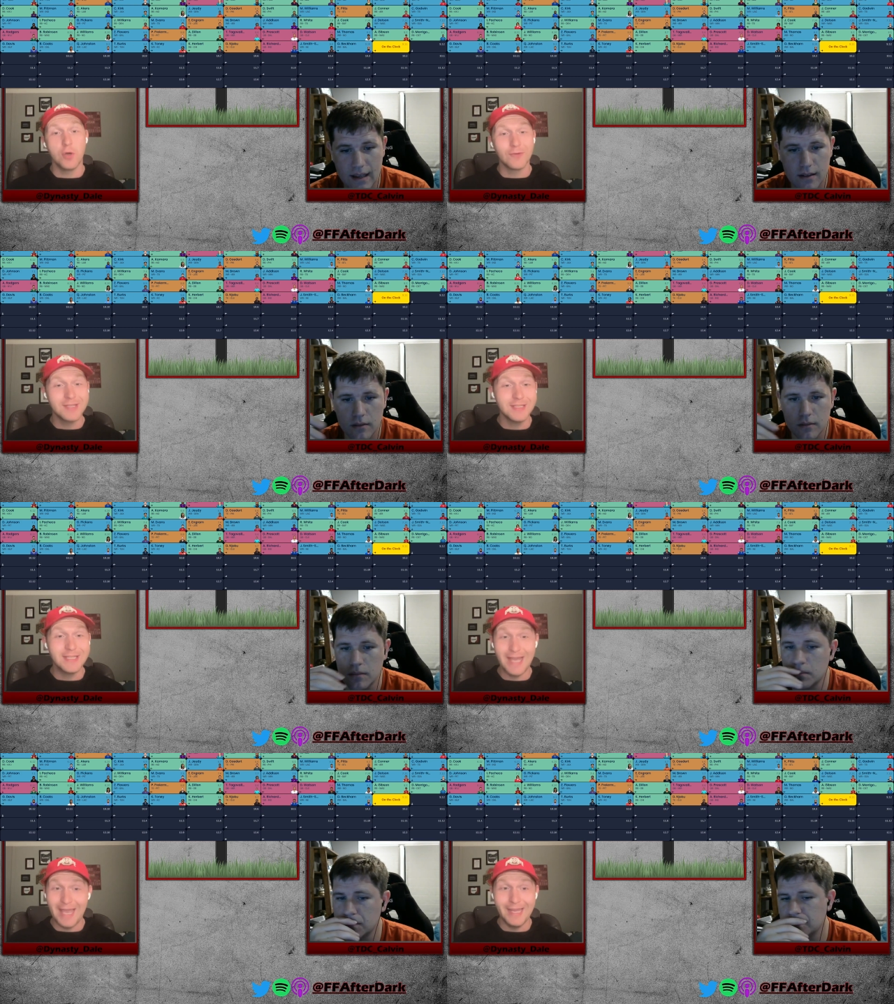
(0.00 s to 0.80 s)
Speaker 1: Dalton
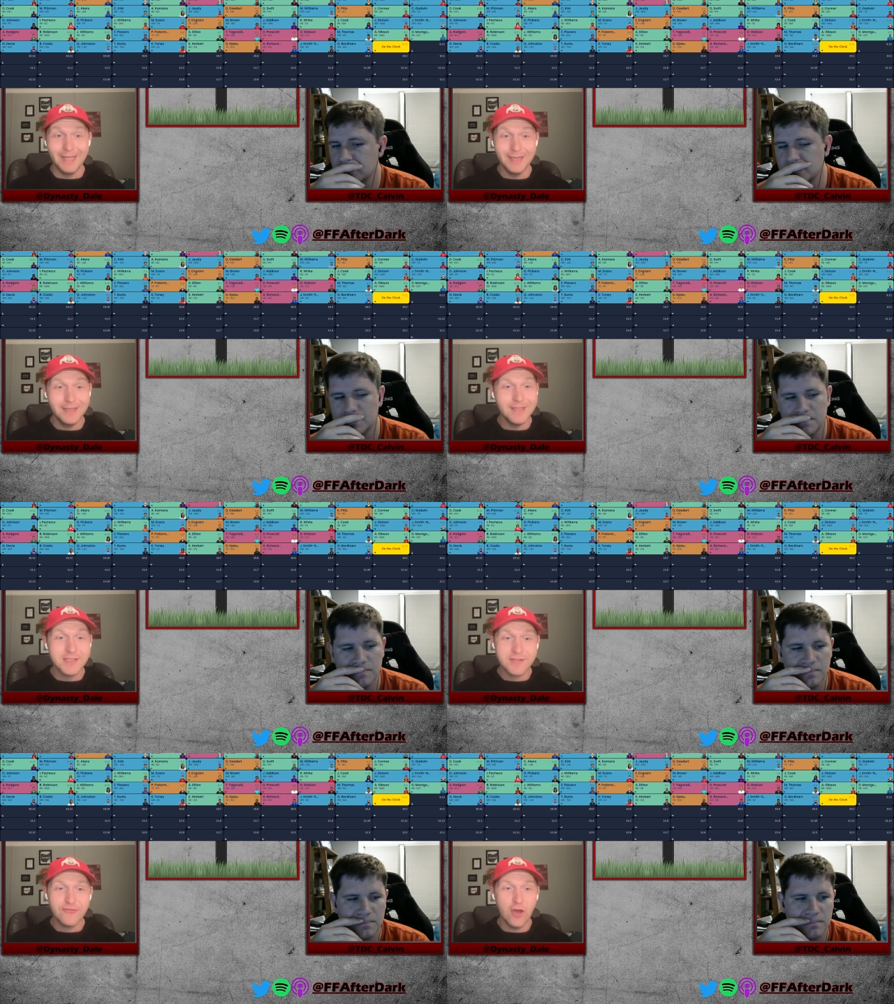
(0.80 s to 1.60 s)
Kincaid
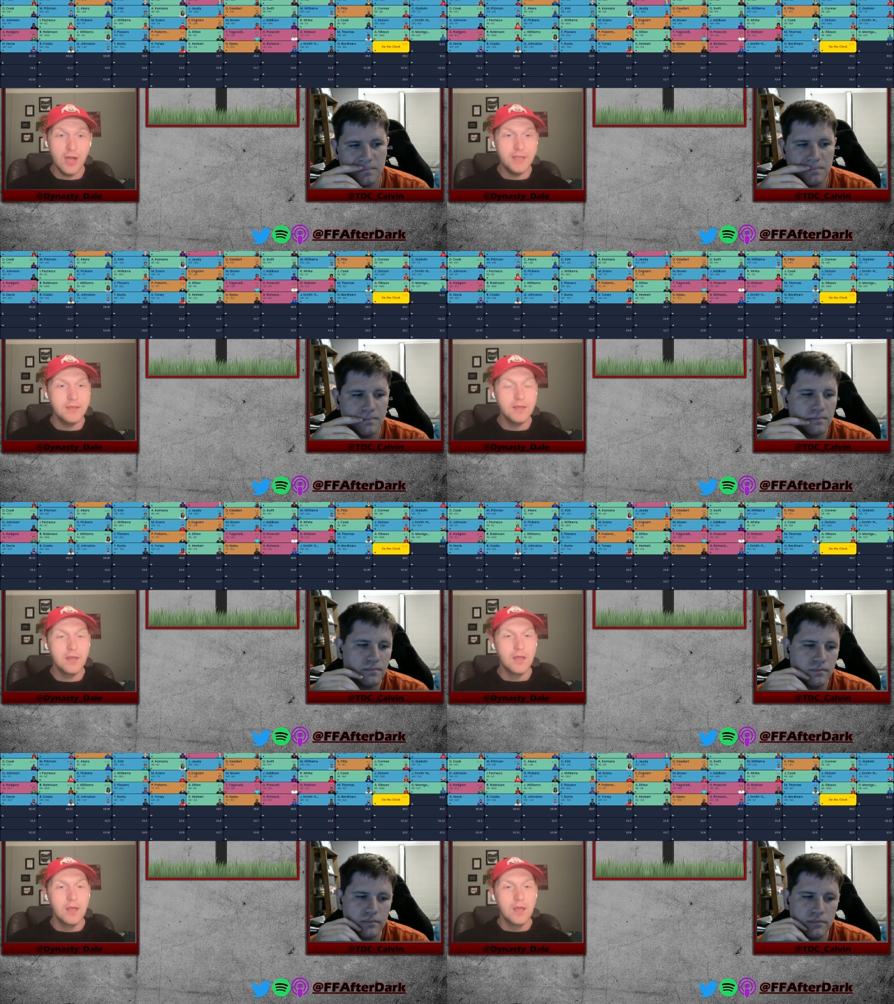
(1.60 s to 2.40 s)
is fun,
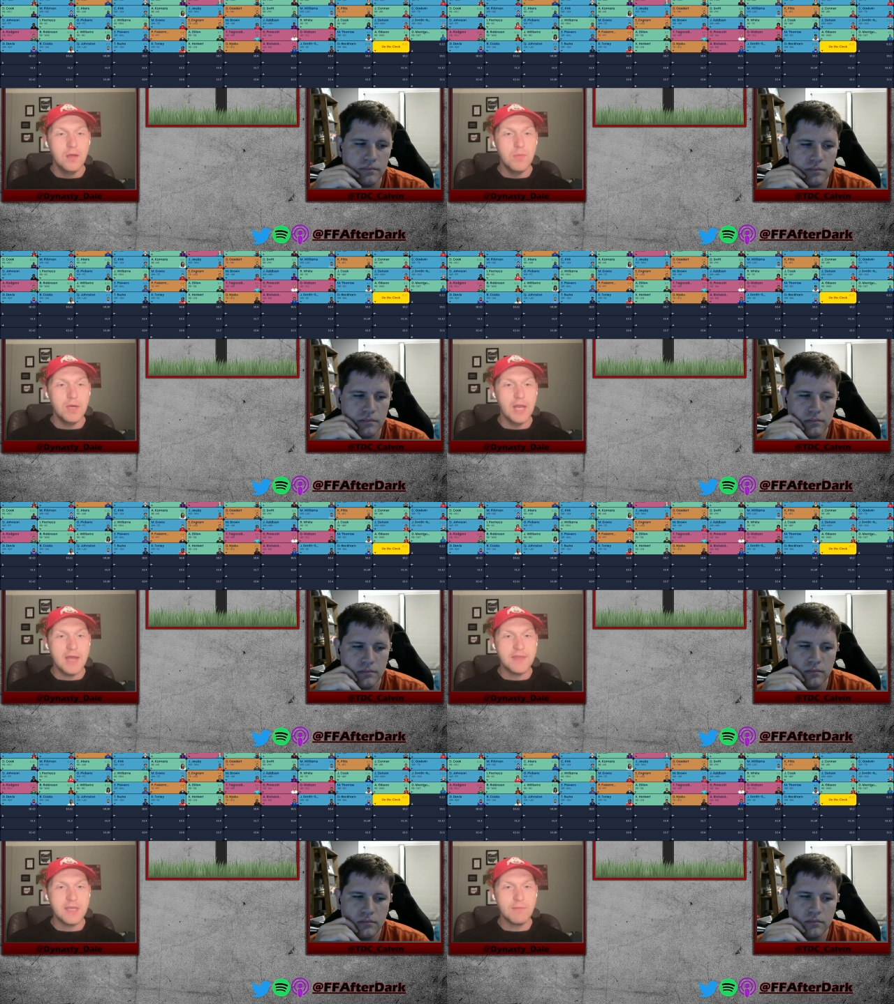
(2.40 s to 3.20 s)
but
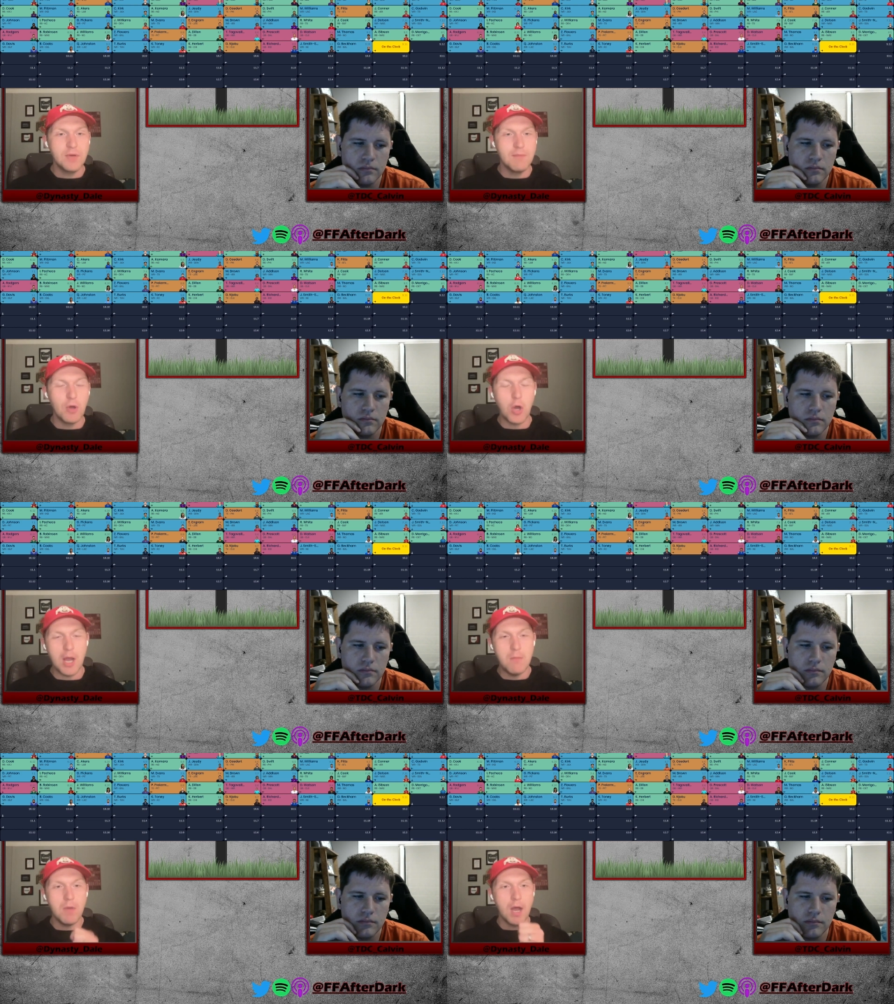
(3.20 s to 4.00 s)
I think I'm I'm
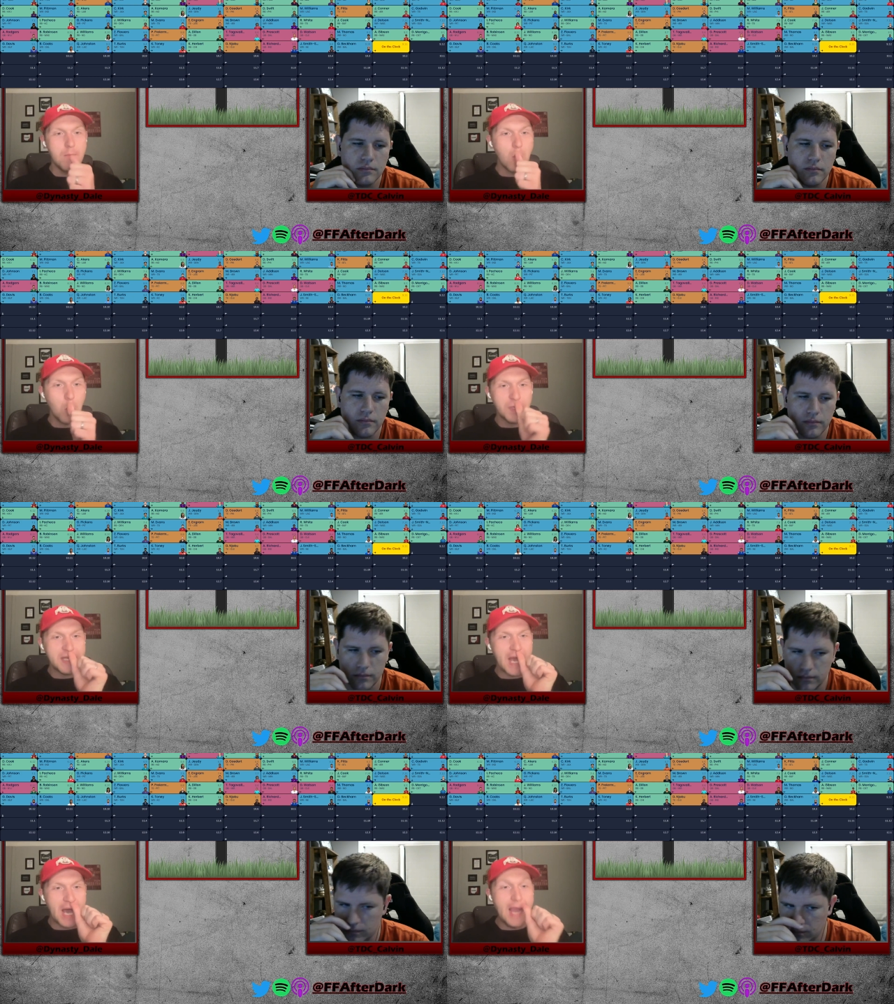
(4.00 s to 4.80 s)
I'm I'm holding out.